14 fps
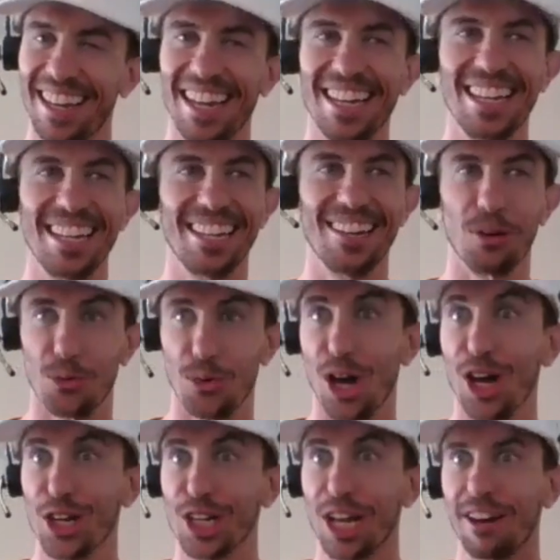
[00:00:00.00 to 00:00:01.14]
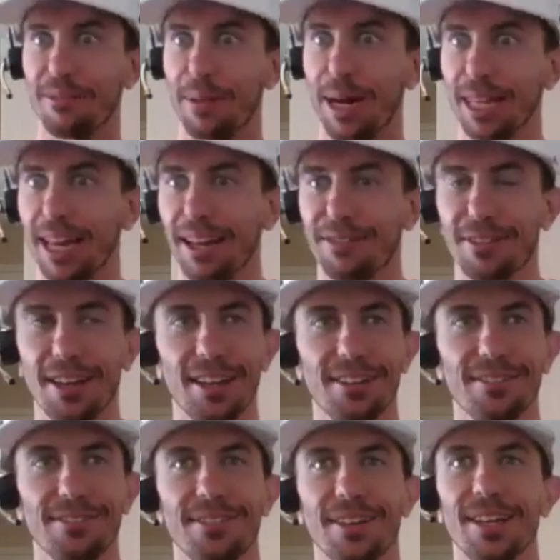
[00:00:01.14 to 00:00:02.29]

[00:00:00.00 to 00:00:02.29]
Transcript: I needed a rush out of my life, kind of.